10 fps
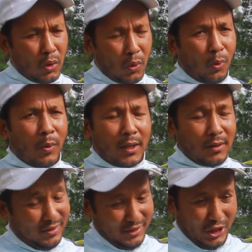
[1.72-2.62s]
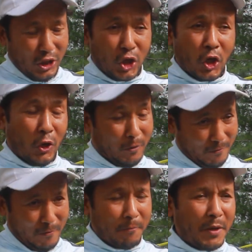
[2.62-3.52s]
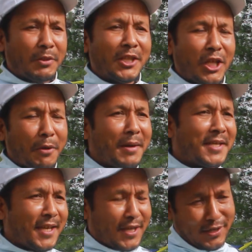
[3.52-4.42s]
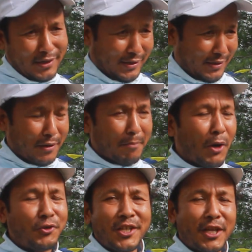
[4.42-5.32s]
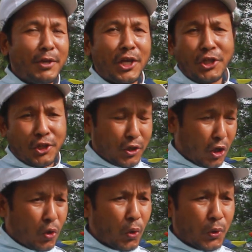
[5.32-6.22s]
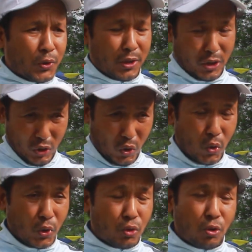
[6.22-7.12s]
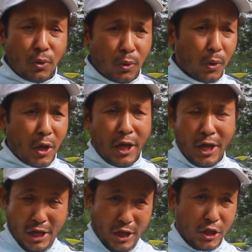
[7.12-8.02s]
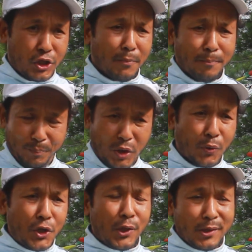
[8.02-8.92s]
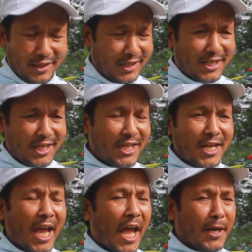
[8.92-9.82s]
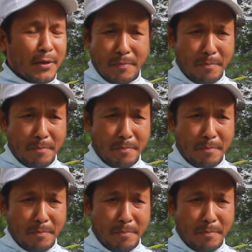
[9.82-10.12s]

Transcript: Well, uh, the 15th uh, basic mountain navigation course goes through some theoretical uh, training and